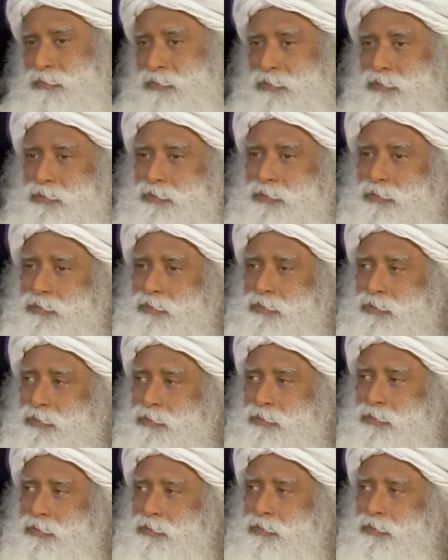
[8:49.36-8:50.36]

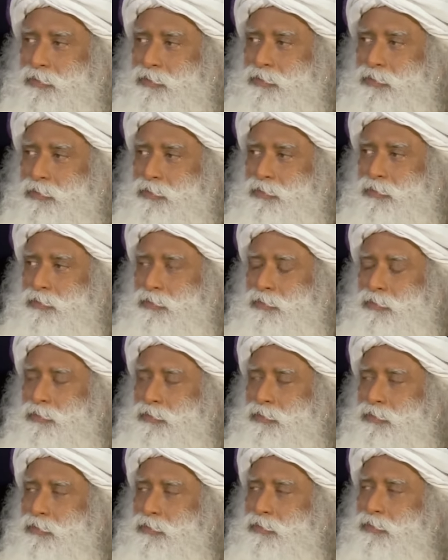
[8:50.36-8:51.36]

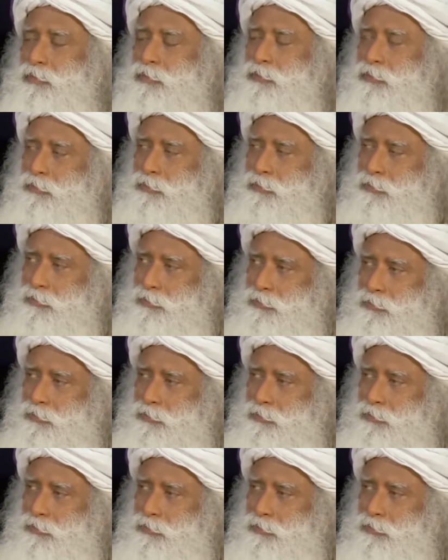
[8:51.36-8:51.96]
No one is speaking in this clip.